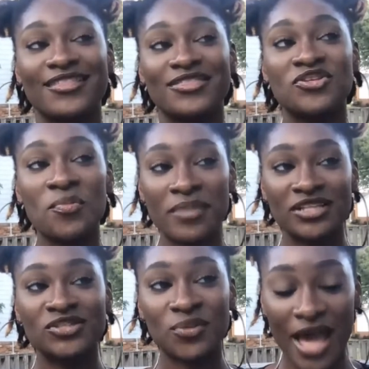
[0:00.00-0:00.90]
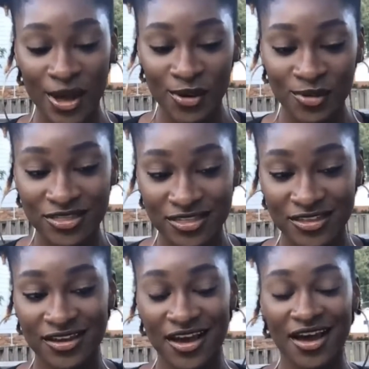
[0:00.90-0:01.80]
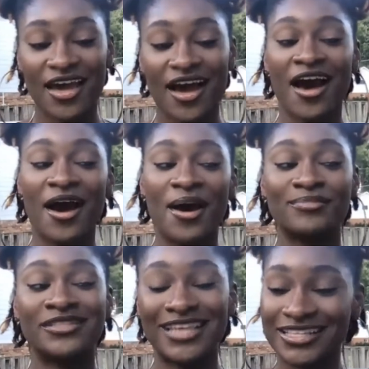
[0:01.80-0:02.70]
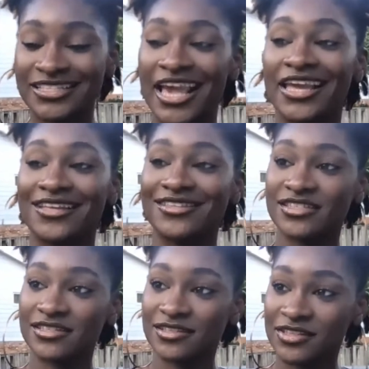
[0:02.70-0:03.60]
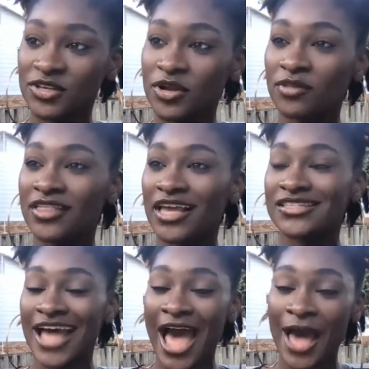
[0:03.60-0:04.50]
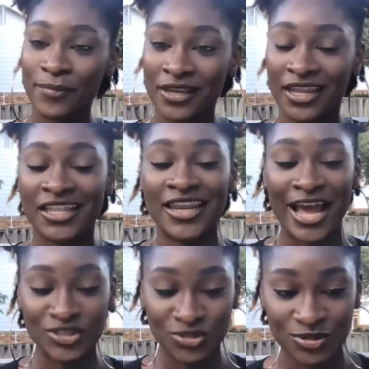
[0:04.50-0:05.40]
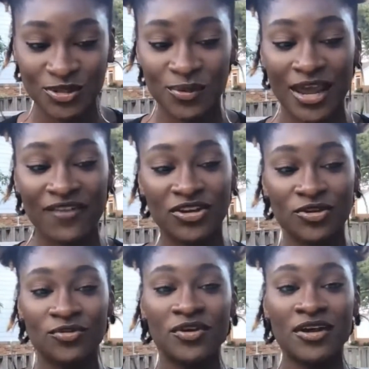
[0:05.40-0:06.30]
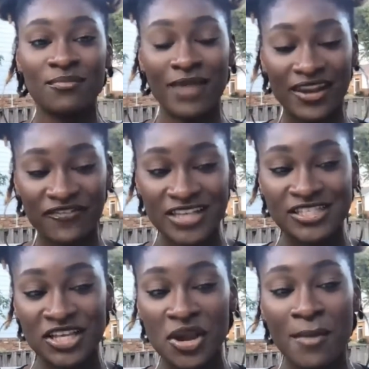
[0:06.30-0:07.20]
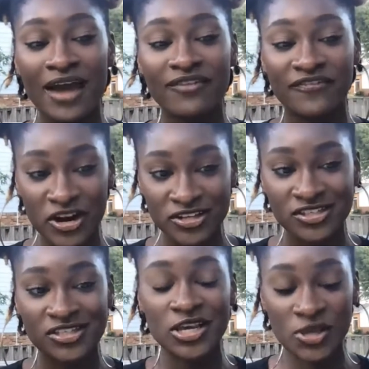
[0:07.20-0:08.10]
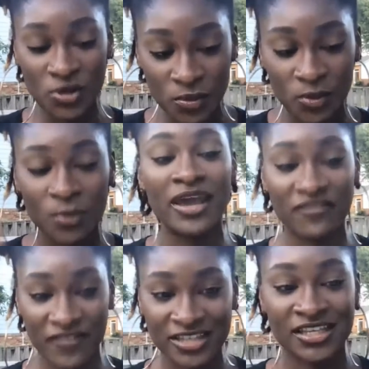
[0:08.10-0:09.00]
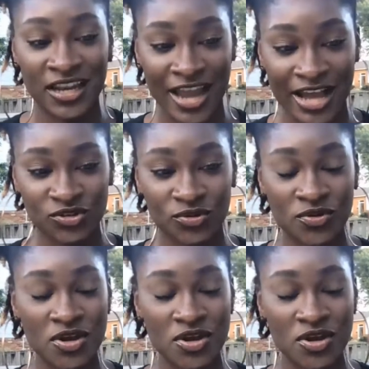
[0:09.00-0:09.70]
Your mental health dictates, things that happen in the natural. So whatever you manifest in your mind first, you will manifest in the natural.